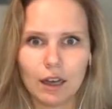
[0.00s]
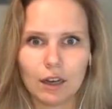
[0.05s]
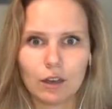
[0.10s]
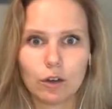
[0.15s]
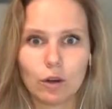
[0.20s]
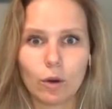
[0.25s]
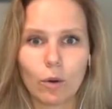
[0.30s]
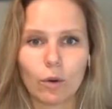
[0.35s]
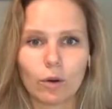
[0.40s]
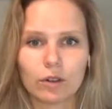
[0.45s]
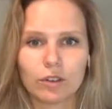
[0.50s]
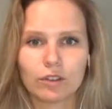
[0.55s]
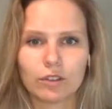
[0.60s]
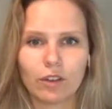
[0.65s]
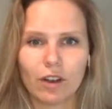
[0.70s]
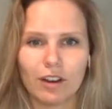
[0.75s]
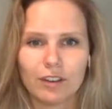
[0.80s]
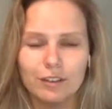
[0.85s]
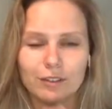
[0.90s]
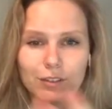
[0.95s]
a course
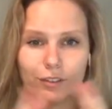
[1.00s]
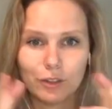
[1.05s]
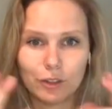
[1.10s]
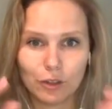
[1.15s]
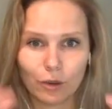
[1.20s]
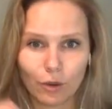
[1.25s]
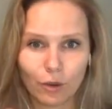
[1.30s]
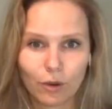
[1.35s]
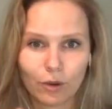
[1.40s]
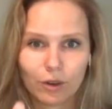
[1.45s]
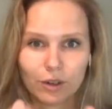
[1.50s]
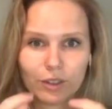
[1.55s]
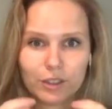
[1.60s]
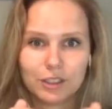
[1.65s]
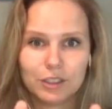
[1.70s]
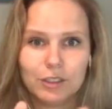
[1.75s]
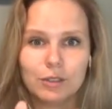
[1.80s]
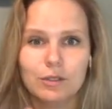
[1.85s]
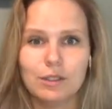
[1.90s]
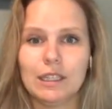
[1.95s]
on your
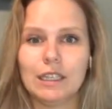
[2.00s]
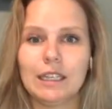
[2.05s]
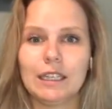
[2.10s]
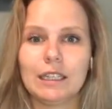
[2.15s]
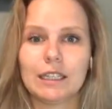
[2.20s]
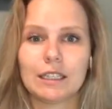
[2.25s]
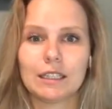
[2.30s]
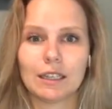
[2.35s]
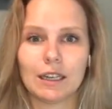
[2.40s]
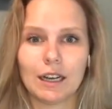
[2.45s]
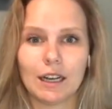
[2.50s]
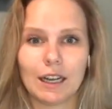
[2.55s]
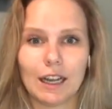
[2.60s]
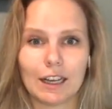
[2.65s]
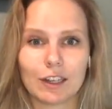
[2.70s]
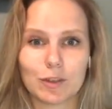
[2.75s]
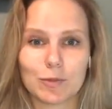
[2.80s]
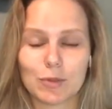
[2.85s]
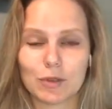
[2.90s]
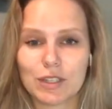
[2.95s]
unique
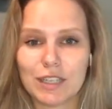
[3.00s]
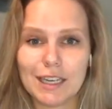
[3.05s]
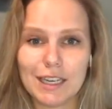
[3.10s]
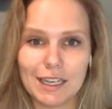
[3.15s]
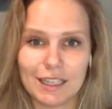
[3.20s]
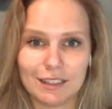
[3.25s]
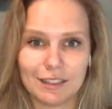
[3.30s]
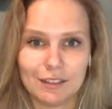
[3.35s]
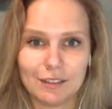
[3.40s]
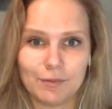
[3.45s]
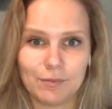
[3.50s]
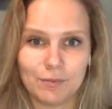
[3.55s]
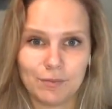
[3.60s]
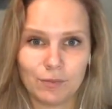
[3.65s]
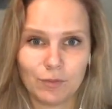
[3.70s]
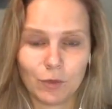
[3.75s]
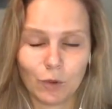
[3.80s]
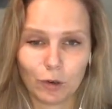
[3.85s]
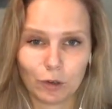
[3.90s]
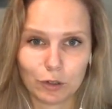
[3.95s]
expertise
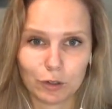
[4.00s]
or